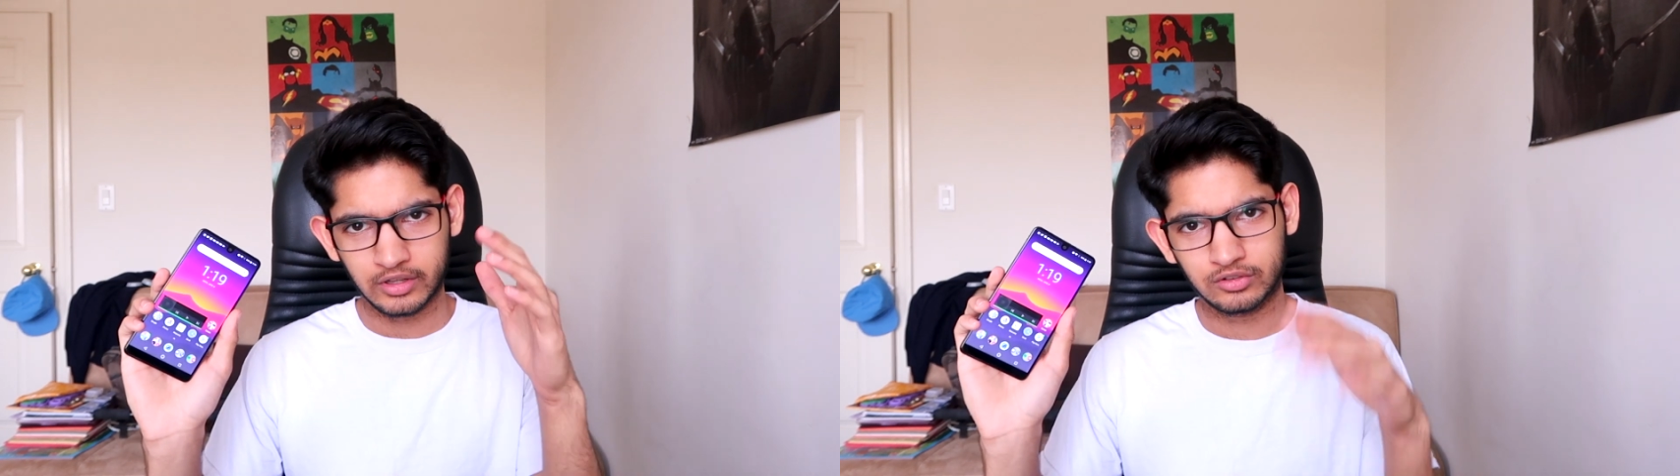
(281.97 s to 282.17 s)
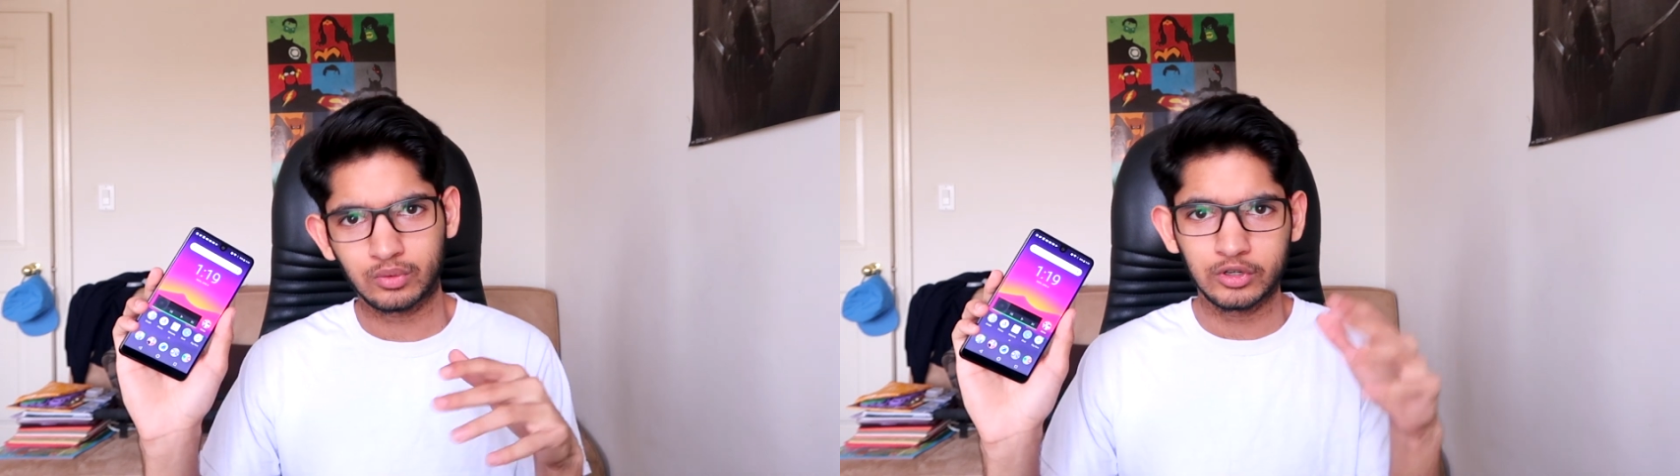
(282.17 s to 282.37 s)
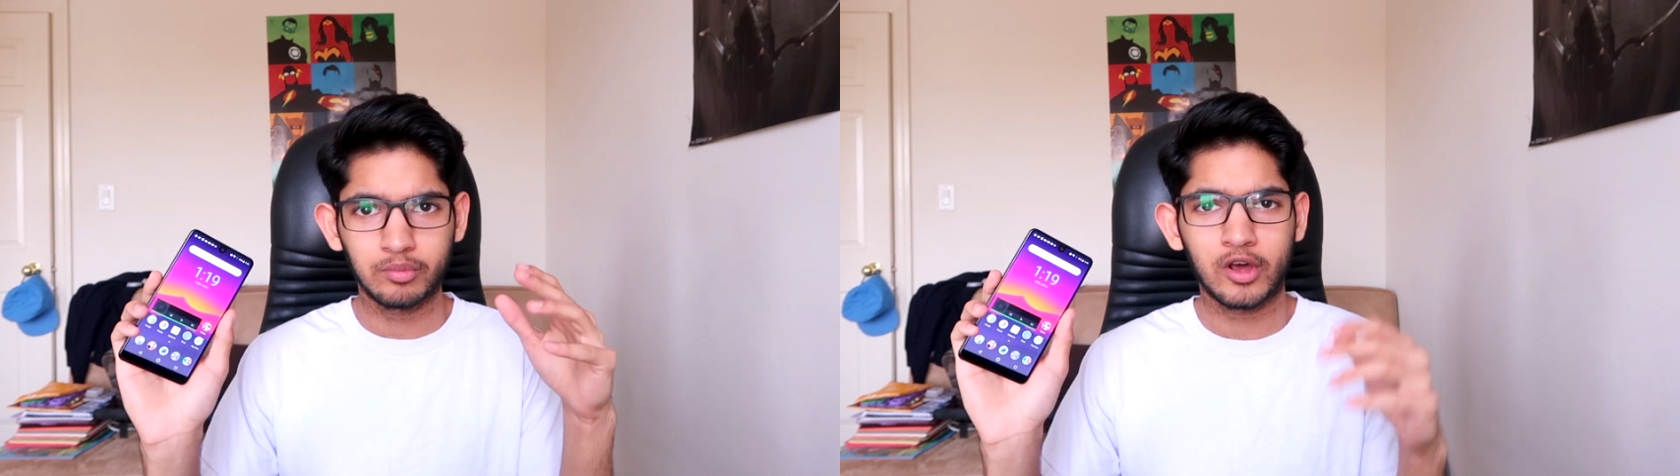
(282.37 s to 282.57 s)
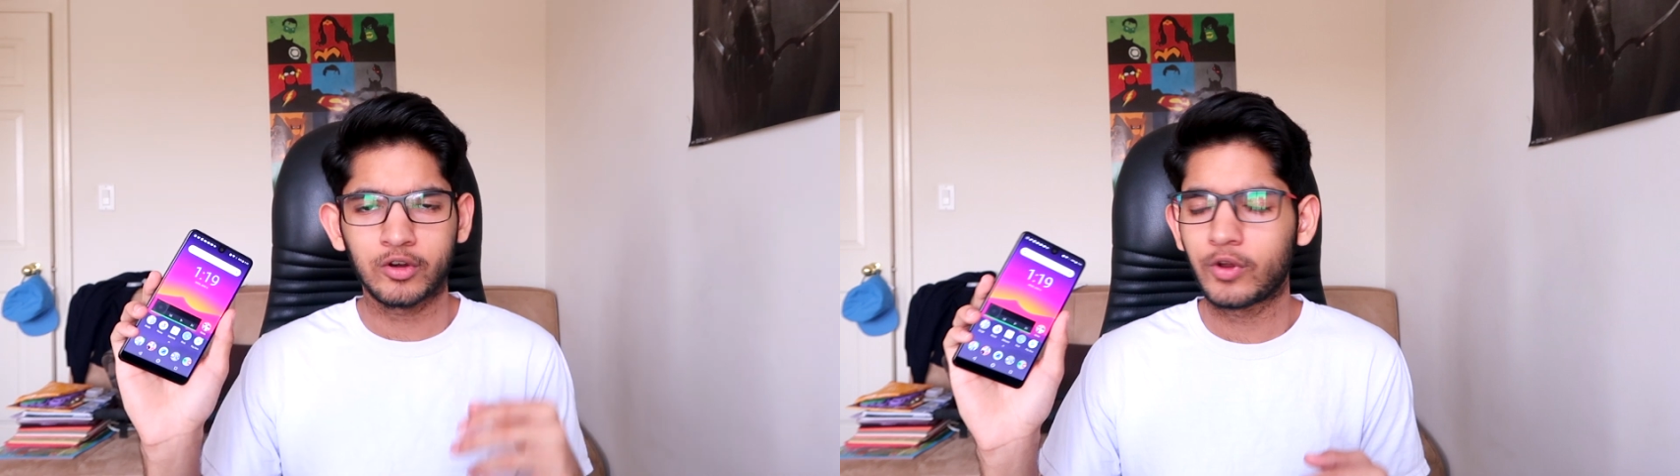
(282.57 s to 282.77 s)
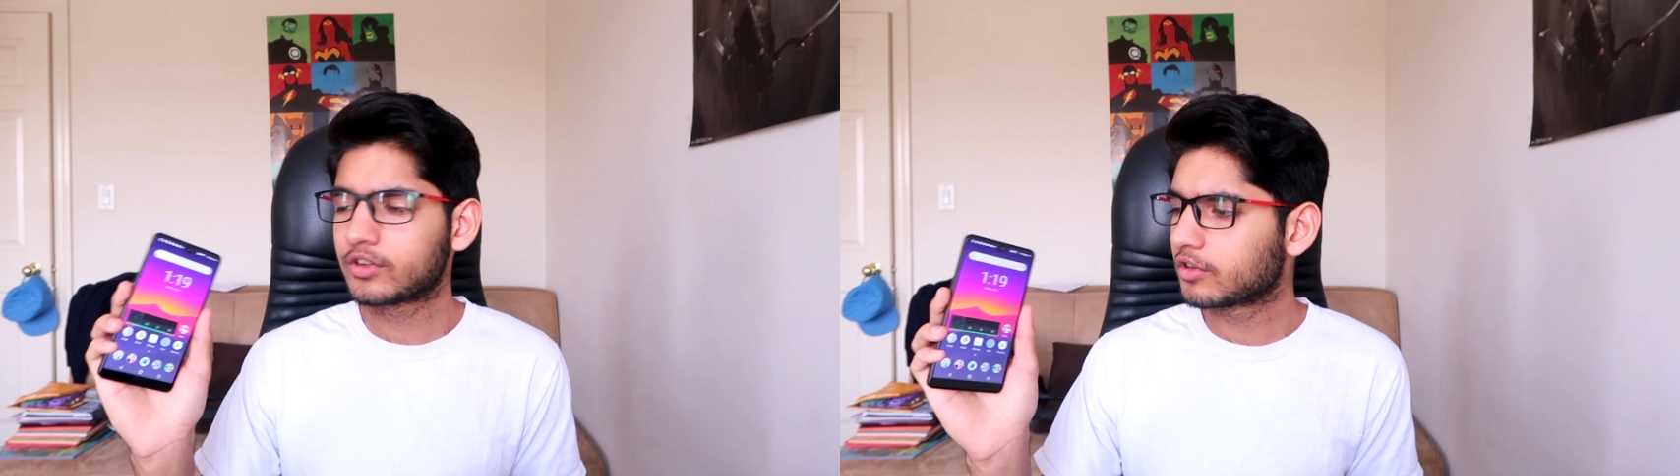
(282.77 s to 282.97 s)
like screen to
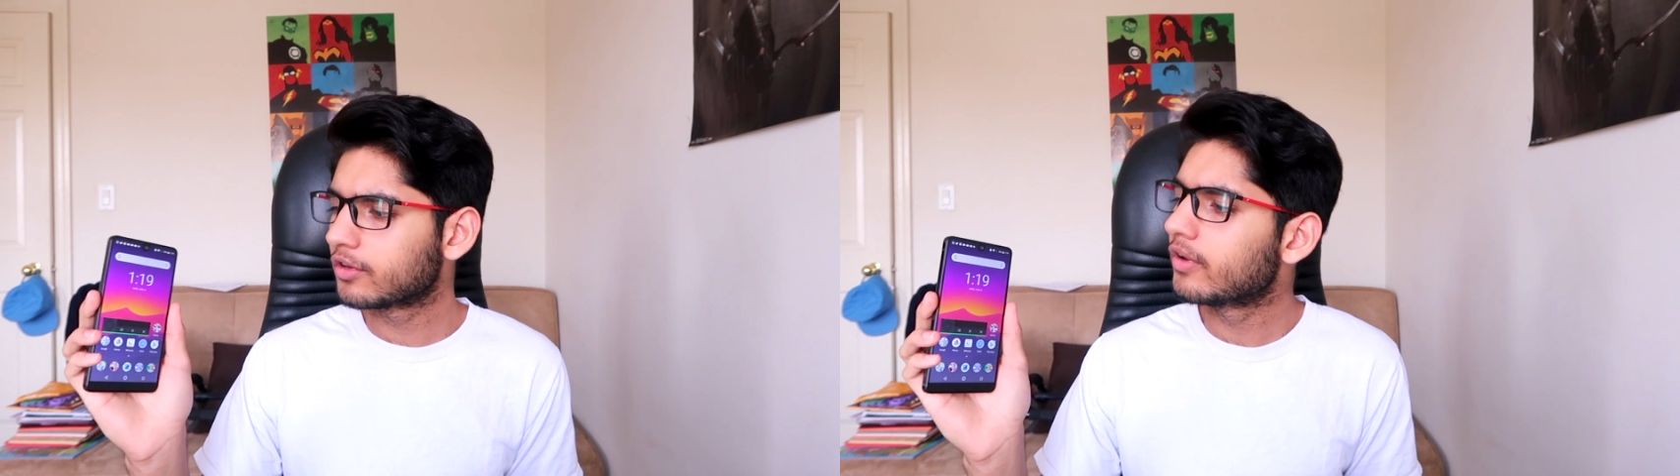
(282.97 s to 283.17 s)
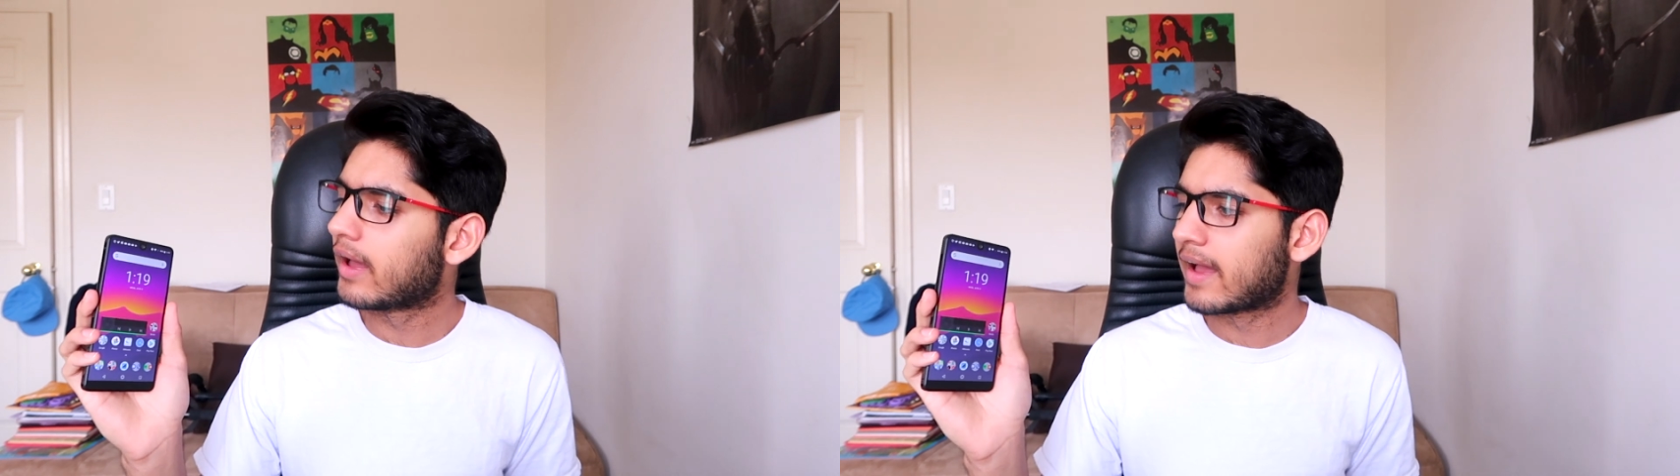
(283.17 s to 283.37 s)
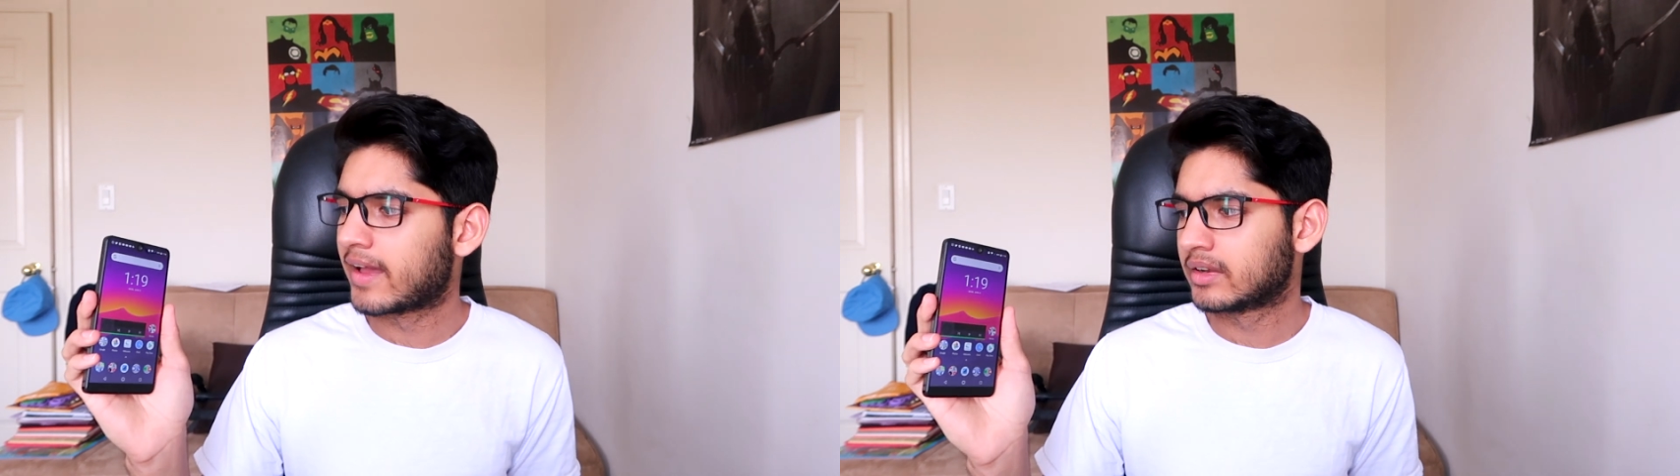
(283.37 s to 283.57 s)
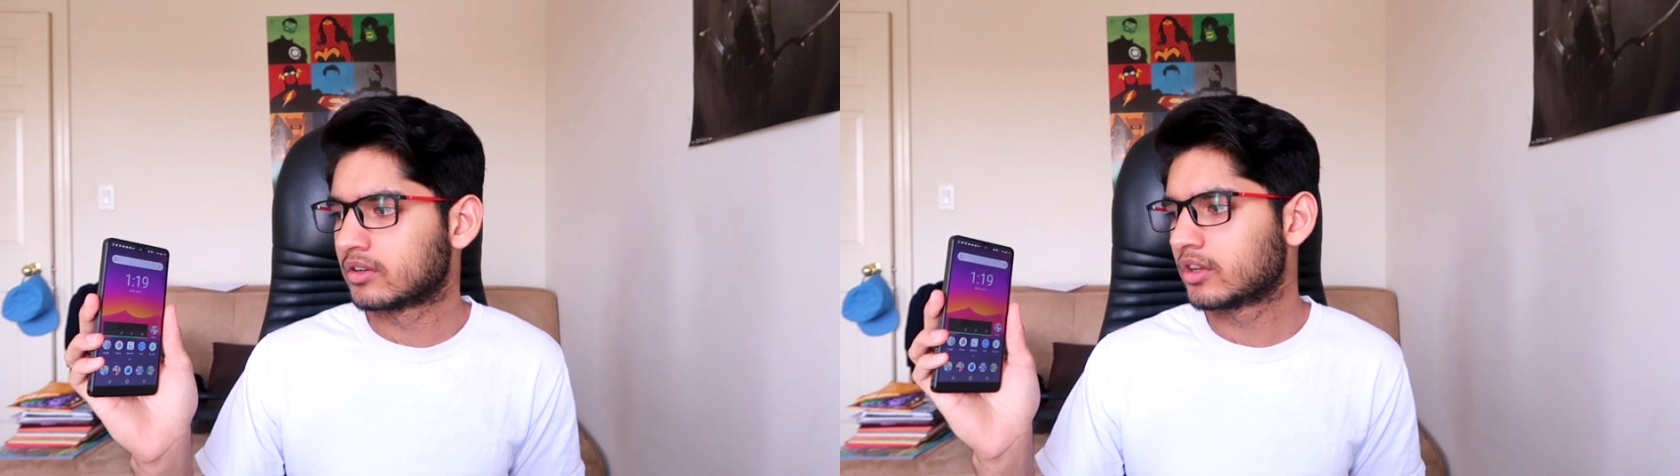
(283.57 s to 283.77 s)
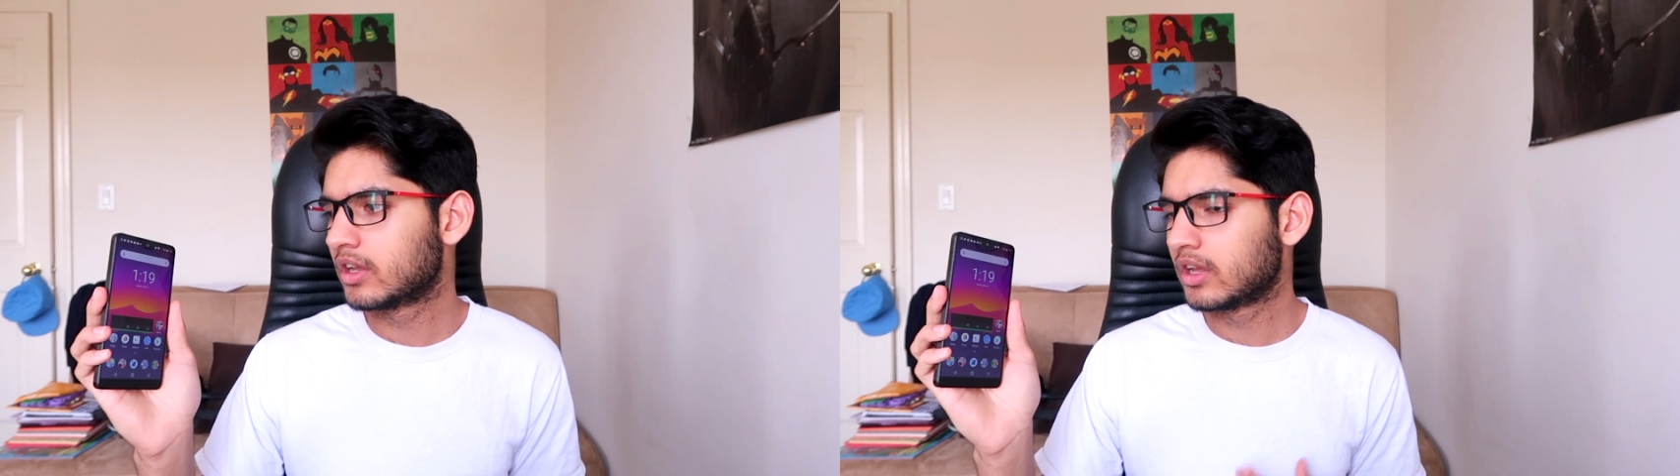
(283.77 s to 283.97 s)
body ratio,
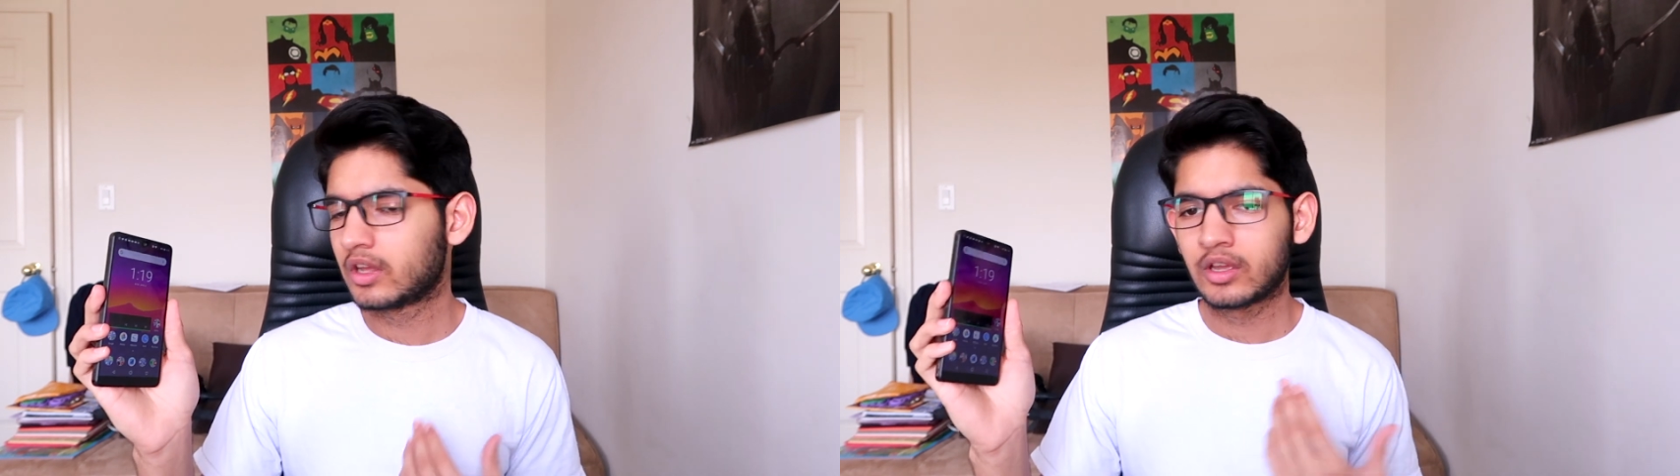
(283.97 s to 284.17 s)
and